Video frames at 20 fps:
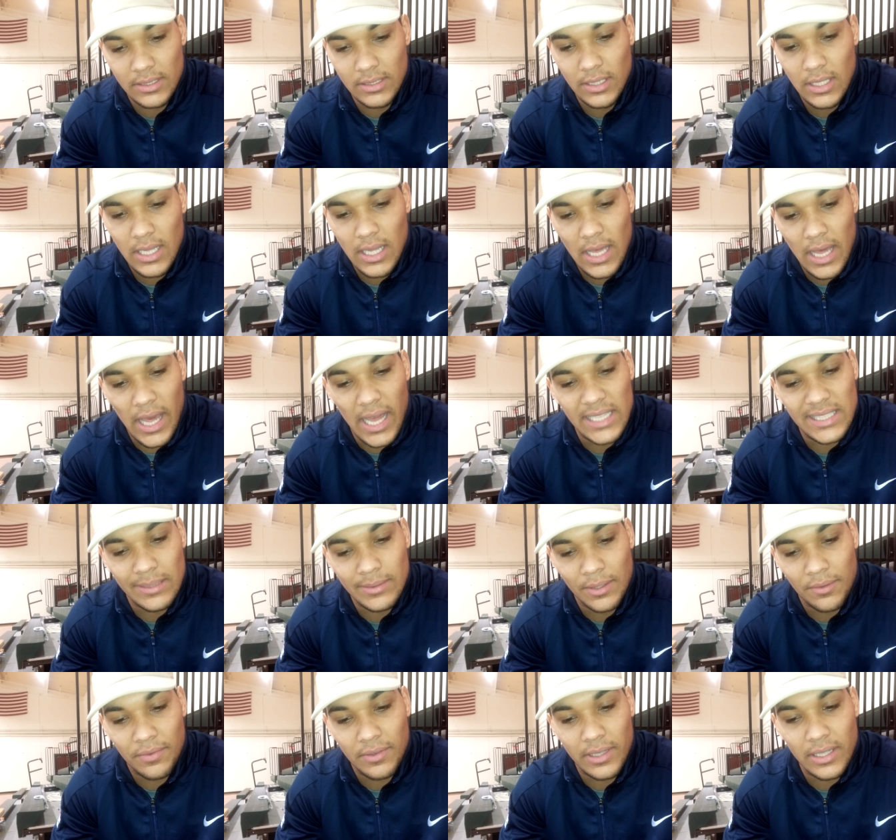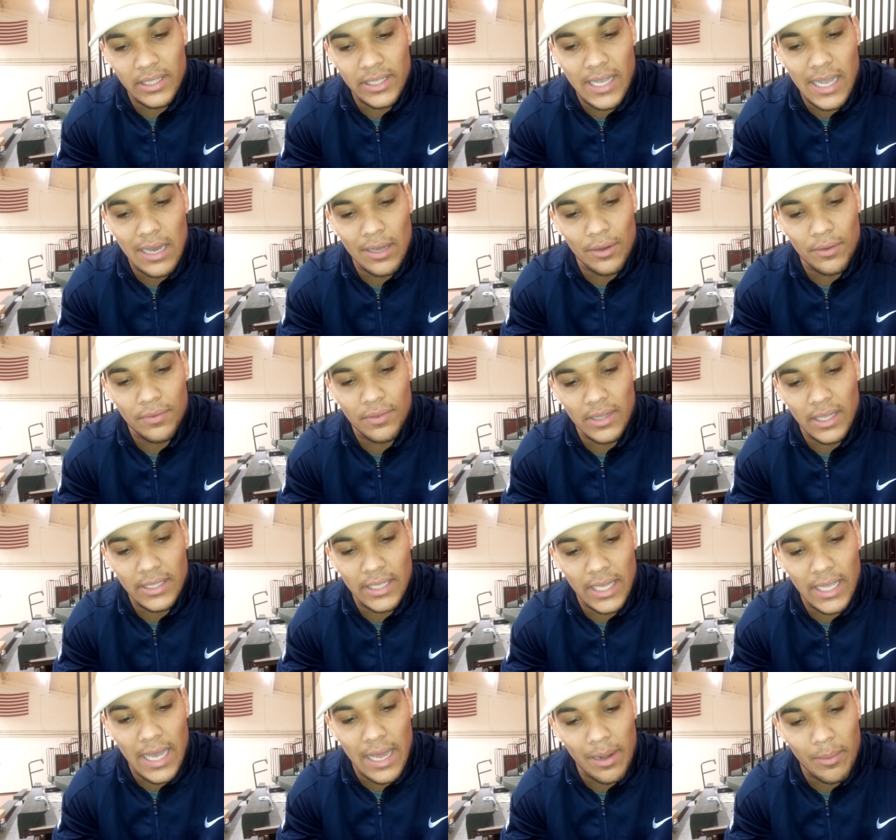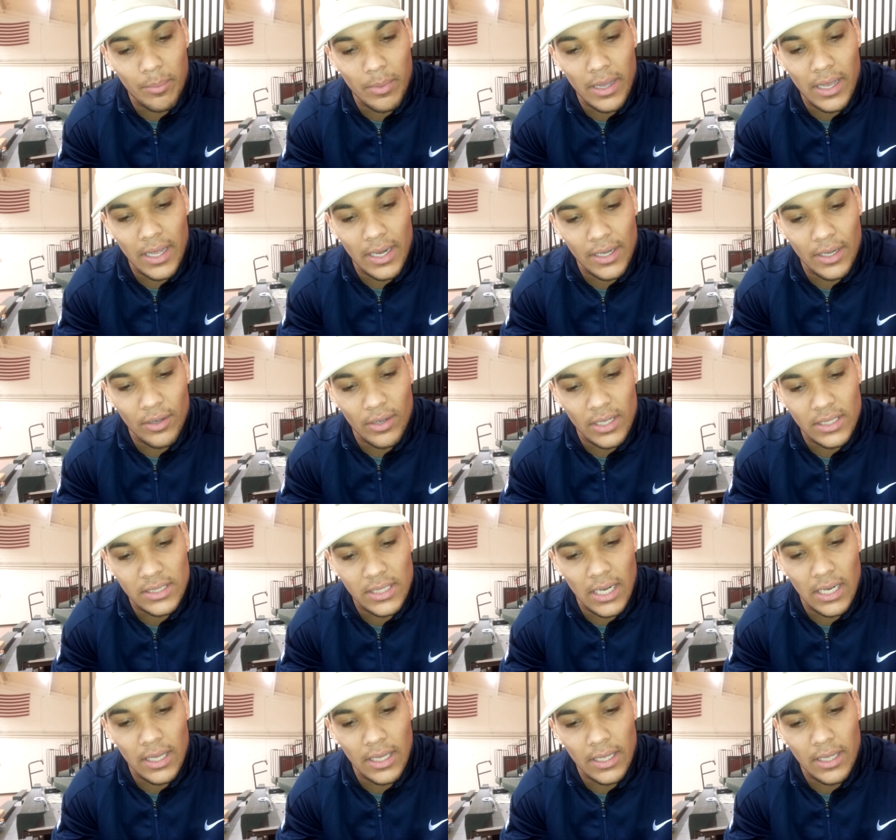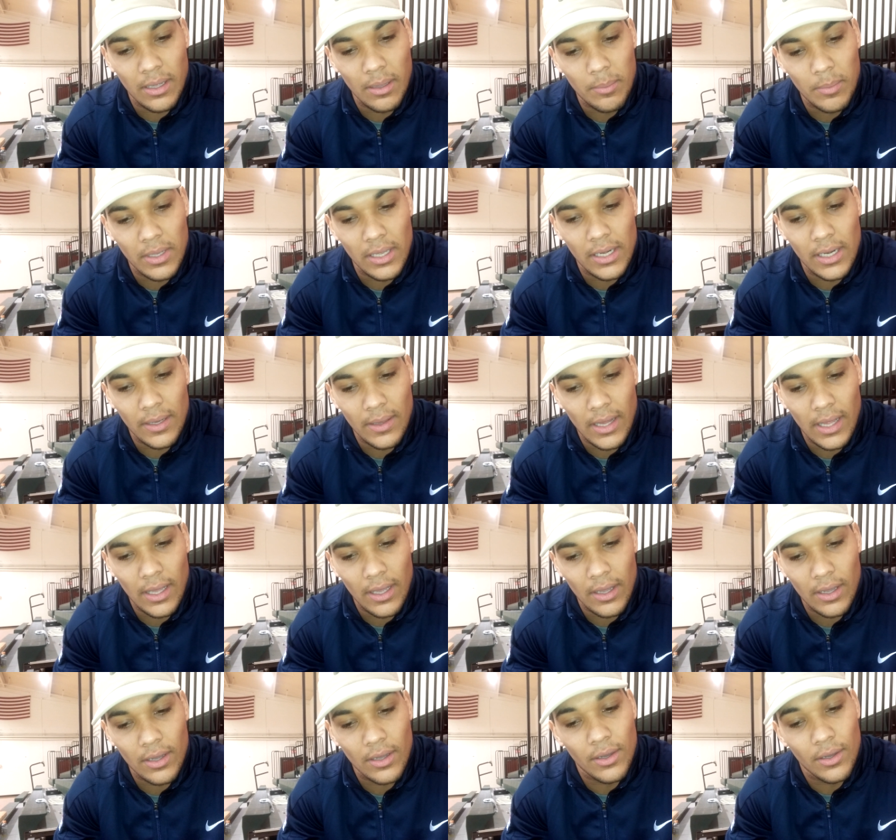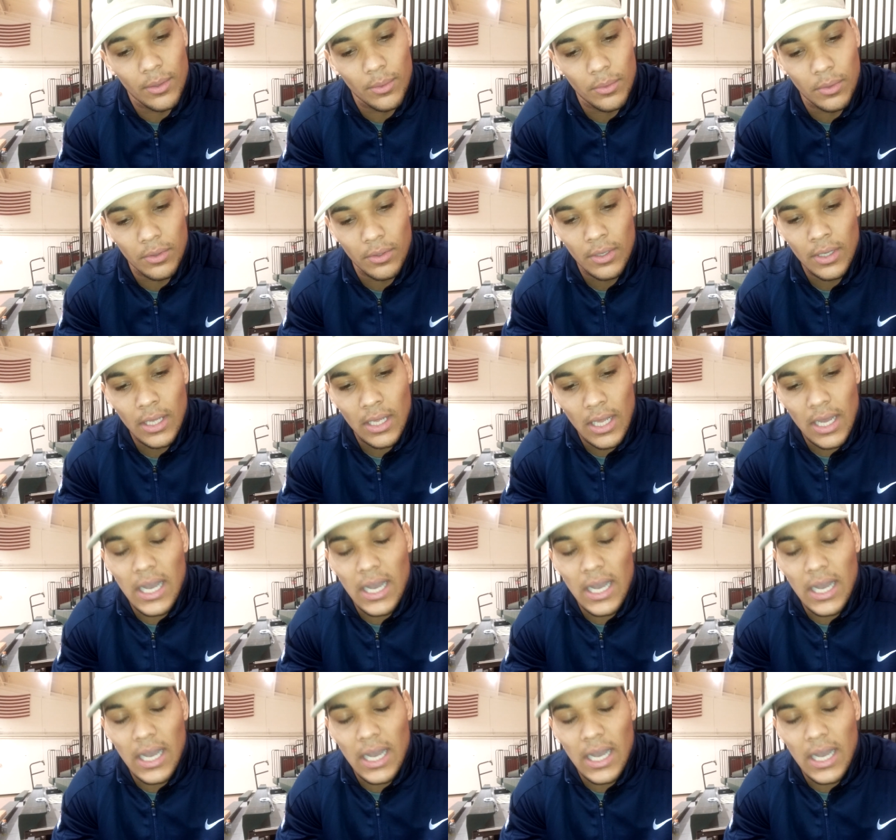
And anytime they're feeling down or feel like they got it bad, you know, they just kind of look at me and they're like, oh, well,